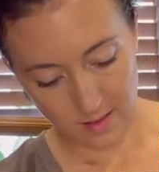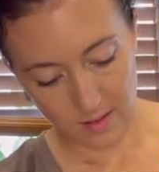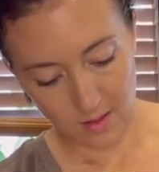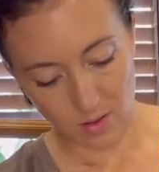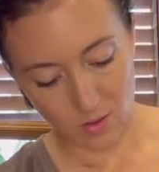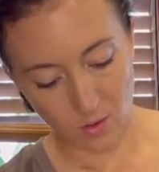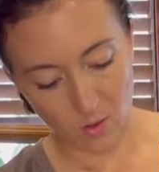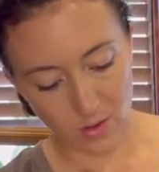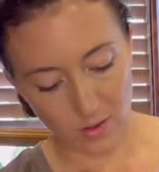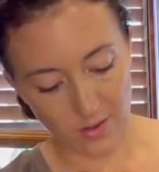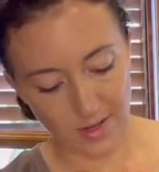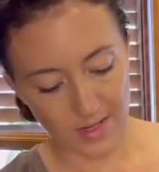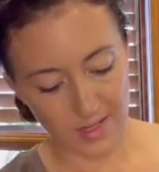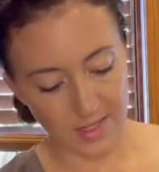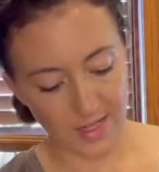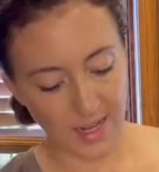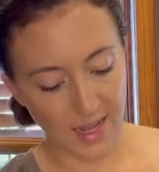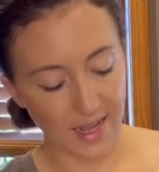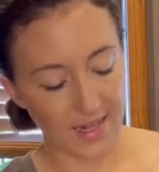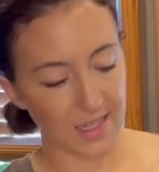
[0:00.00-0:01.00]
1/4 inch
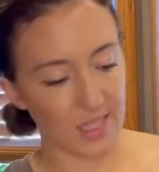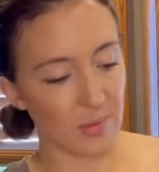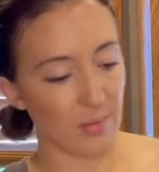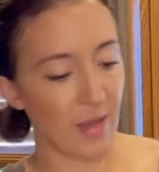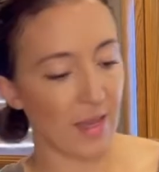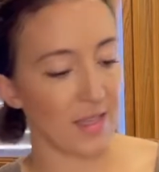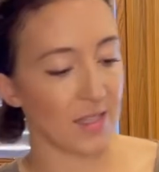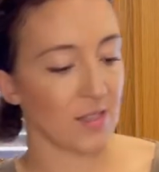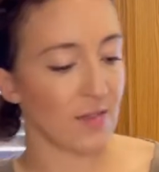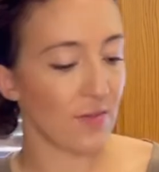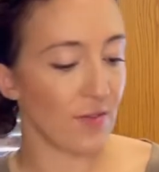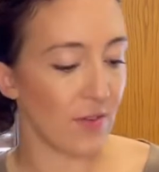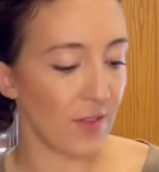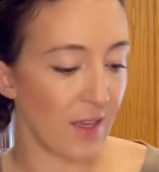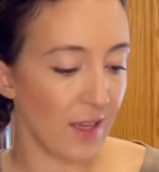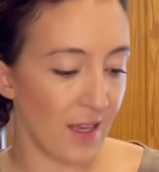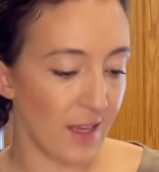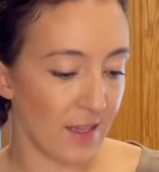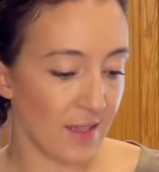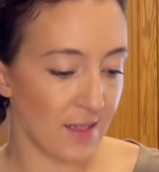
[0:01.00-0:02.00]
of headspace for
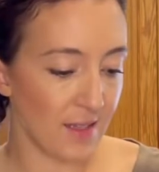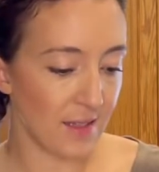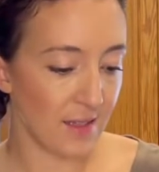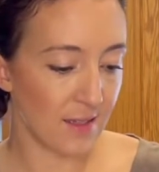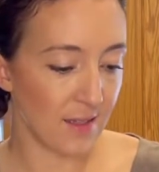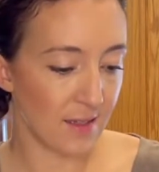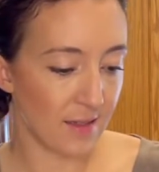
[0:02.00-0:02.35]
these.